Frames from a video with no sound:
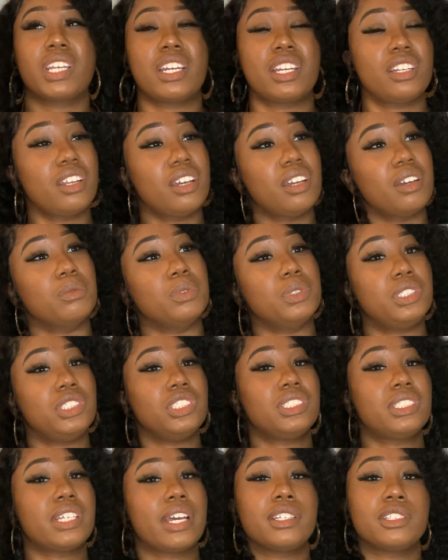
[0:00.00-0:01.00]
don't know, would you
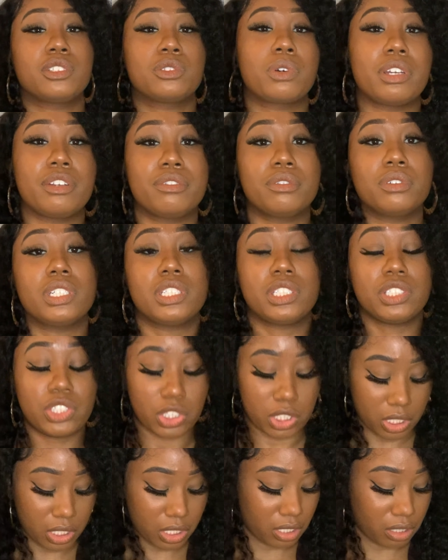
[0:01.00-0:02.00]
say it's 24
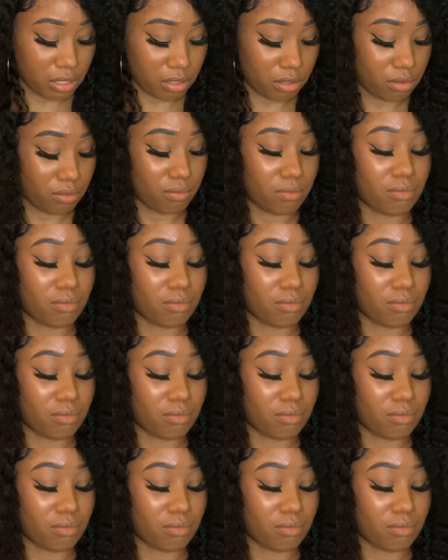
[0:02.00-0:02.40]
inches?